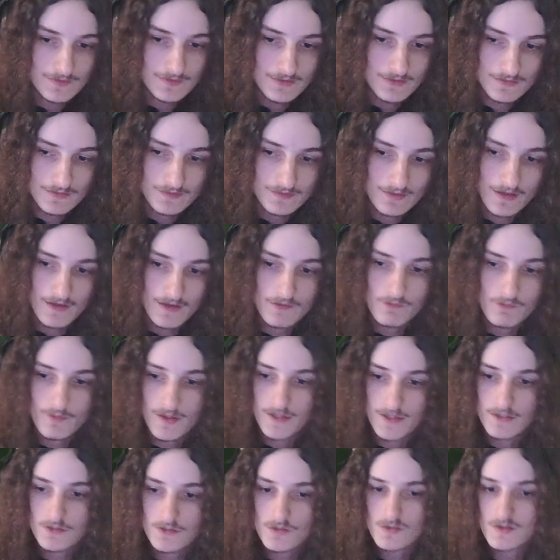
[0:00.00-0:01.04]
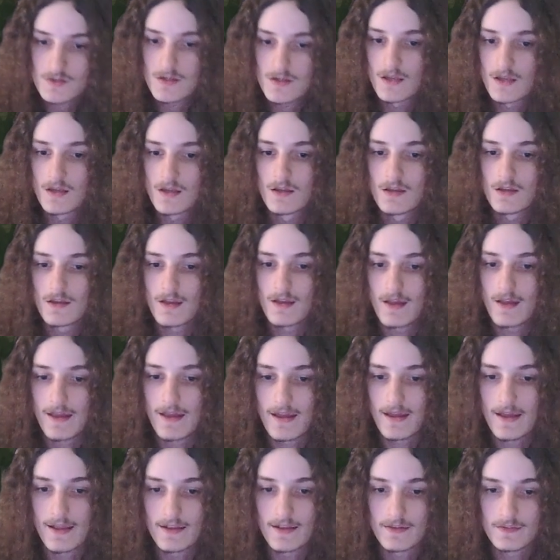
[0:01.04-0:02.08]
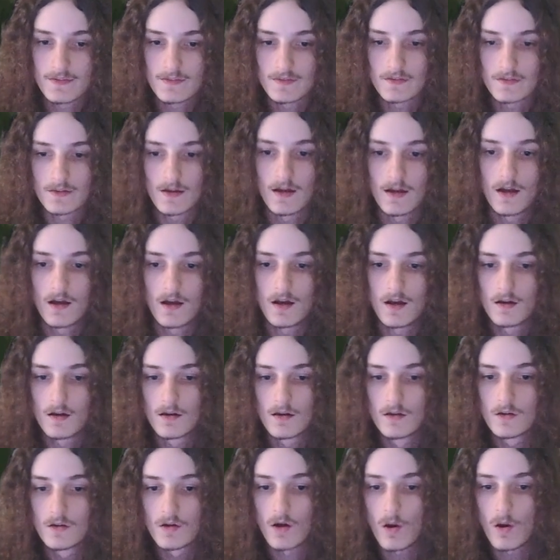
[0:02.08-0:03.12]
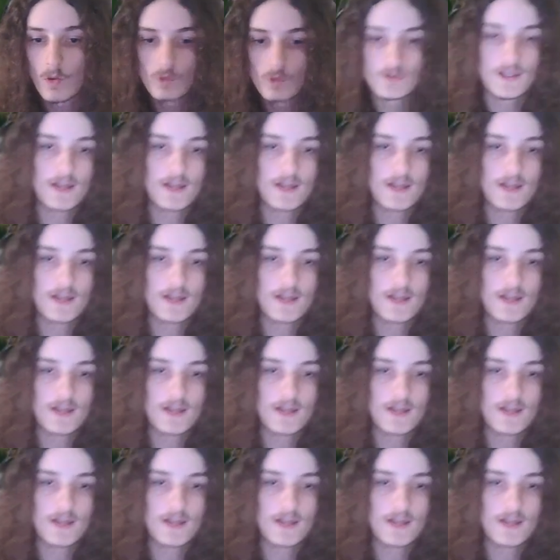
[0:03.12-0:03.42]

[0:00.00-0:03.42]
6-tile range. And, oh